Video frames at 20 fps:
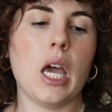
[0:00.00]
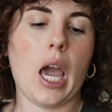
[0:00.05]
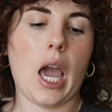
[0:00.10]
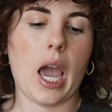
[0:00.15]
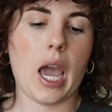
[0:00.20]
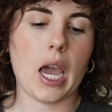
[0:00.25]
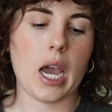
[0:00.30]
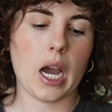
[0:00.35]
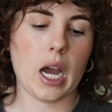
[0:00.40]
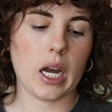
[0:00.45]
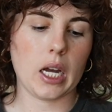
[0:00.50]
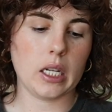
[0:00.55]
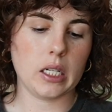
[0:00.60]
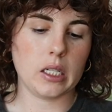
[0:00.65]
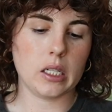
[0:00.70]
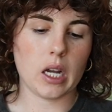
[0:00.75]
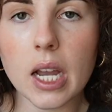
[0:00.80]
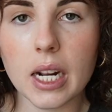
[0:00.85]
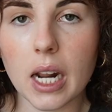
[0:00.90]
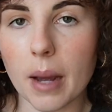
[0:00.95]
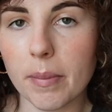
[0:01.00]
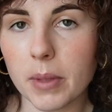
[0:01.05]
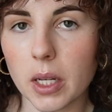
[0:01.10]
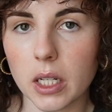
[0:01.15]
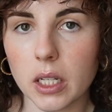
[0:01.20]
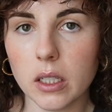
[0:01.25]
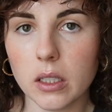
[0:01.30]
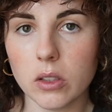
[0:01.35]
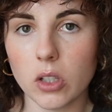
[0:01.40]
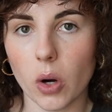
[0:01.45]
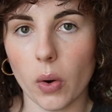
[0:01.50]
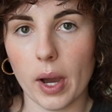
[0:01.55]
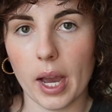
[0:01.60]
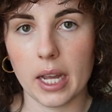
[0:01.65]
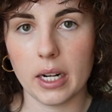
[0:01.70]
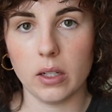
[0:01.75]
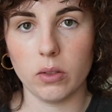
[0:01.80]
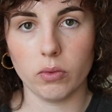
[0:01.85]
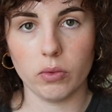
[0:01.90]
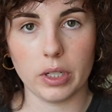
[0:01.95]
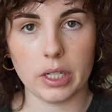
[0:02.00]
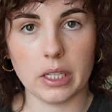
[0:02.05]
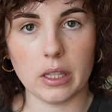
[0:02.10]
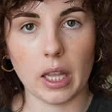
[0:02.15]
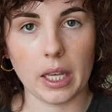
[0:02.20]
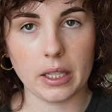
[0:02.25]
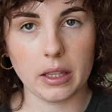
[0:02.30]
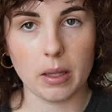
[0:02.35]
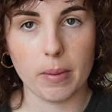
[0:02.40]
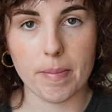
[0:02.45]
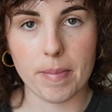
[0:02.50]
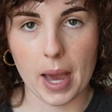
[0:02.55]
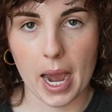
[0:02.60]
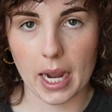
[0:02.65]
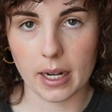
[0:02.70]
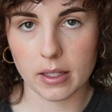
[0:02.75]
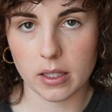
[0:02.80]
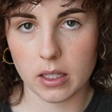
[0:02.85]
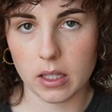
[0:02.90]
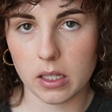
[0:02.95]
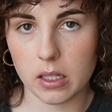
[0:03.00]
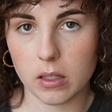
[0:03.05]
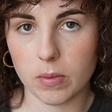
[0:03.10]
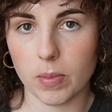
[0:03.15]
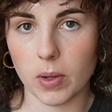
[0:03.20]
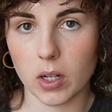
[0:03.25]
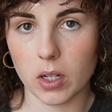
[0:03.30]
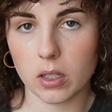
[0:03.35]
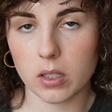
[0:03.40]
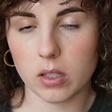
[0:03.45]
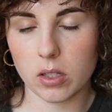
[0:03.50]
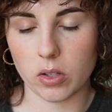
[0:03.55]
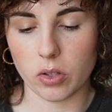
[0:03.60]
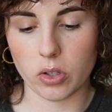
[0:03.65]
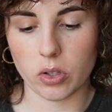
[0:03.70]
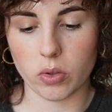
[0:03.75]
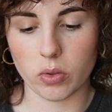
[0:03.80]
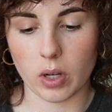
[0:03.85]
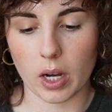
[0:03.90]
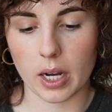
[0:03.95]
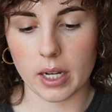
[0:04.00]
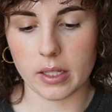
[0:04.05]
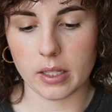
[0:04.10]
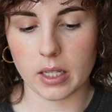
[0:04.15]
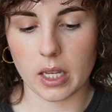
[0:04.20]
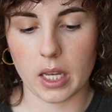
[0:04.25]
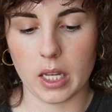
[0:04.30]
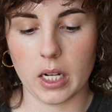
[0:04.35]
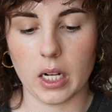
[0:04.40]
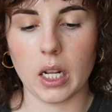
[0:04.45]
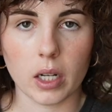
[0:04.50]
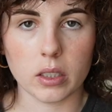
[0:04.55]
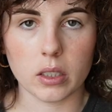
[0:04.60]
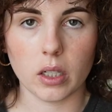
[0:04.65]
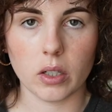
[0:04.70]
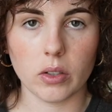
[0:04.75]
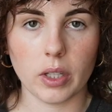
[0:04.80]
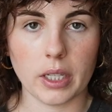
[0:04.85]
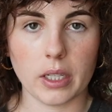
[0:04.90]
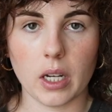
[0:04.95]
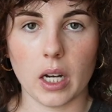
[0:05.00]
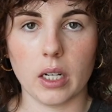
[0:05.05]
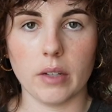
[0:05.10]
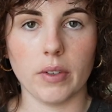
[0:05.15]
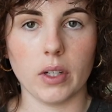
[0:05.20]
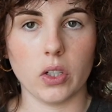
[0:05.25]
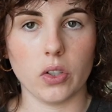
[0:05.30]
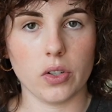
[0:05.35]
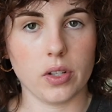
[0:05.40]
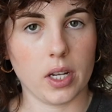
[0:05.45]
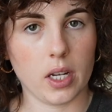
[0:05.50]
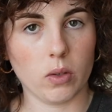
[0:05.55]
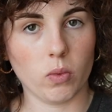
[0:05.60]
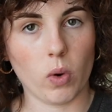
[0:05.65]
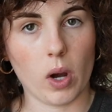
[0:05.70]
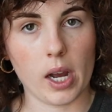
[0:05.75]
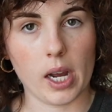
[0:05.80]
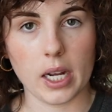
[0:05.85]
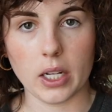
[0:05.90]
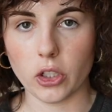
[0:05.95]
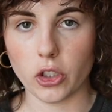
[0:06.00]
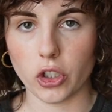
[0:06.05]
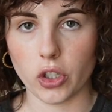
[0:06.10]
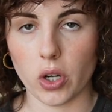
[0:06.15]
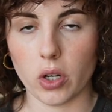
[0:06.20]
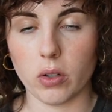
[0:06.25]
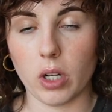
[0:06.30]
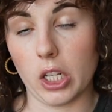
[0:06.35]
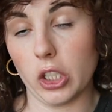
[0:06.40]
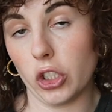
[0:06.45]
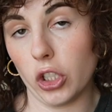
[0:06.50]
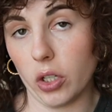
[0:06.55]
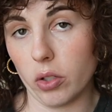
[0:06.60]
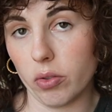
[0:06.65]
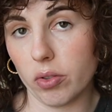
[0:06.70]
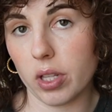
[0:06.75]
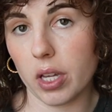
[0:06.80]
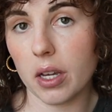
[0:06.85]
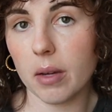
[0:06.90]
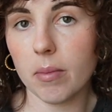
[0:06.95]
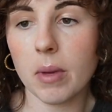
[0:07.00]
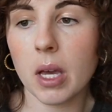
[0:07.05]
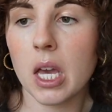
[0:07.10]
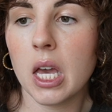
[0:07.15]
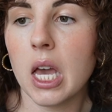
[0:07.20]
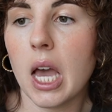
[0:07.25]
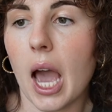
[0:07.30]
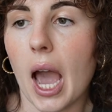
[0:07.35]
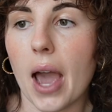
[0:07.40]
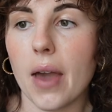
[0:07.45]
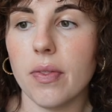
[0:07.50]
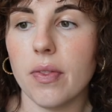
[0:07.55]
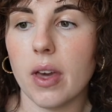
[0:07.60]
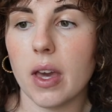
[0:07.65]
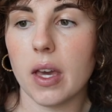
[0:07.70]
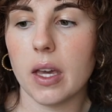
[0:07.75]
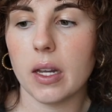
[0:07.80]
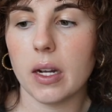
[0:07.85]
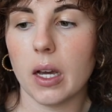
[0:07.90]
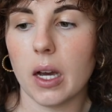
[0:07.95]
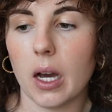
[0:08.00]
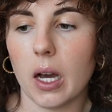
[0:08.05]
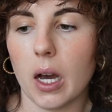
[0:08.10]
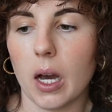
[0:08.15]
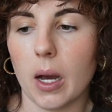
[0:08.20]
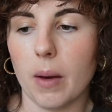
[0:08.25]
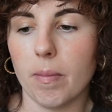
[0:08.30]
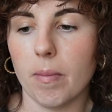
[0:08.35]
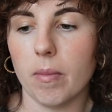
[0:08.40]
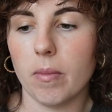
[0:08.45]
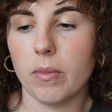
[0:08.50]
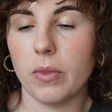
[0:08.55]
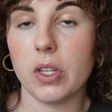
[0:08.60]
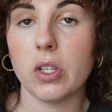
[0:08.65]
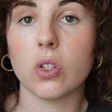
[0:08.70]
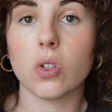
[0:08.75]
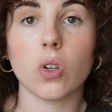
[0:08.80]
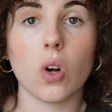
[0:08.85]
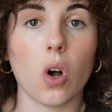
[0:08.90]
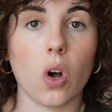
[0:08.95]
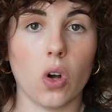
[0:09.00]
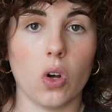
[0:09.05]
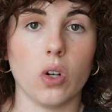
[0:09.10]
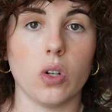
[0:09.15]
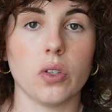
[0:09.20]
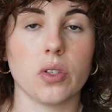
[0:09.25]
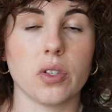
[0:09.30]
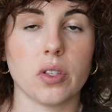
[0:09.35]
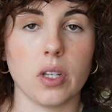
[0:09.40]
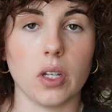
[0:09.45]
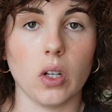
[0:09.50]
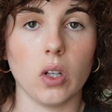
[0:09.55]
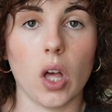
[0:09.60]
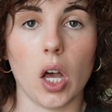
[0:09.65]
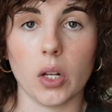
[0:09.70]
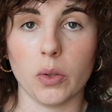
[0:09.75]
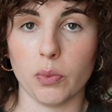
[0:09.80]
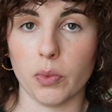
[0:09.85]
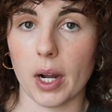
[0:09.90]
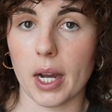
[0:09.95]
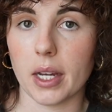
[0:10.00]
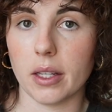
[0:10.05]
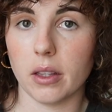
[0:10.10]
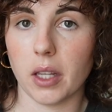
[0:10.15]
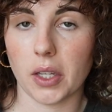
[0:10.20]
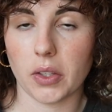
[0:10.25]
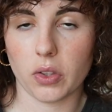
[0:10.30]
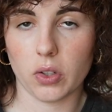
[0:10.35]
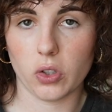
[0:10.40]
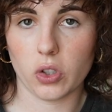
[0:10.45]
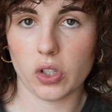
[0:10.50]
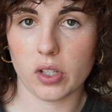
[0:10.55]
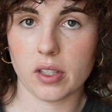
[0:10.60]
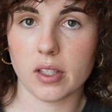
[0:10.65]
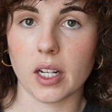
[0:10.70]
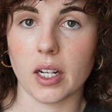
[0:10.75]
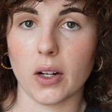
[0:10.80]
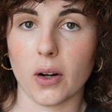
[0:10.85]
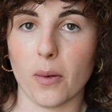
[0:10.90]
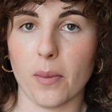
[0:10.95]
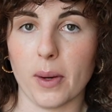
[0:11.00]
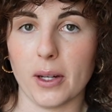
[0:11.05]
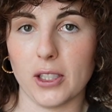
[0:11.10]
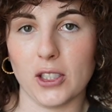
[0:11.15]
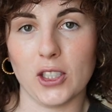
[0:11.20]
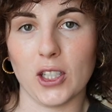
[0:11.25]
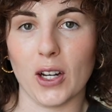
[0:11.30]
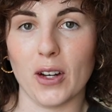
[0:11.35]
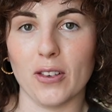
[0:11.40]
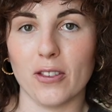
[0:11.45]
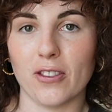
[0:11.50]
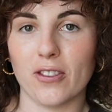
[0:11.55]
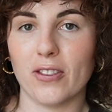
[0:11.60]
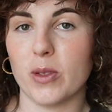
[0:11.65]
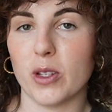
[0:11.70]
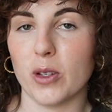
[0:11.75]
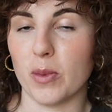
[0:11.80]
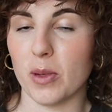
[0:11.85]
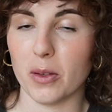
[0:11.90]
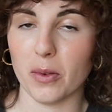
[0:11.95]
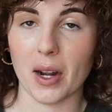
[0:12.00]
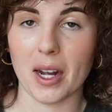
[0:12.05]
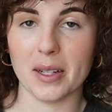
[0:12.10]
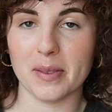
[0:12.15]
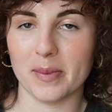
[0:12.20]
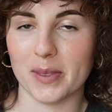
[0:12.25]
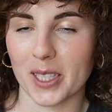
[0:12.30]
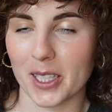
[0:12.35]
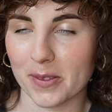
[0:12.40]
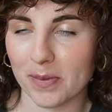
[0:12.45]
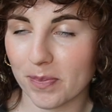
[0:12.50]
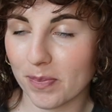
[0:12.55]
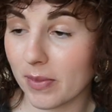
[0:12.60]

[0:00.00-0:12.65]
and I'm gonna go ahead and read like the backs of these books so you guys can, I don't know, like kind of understand why I chose them. And then these are all still unread, like they're just sitting on my shelf to be read. So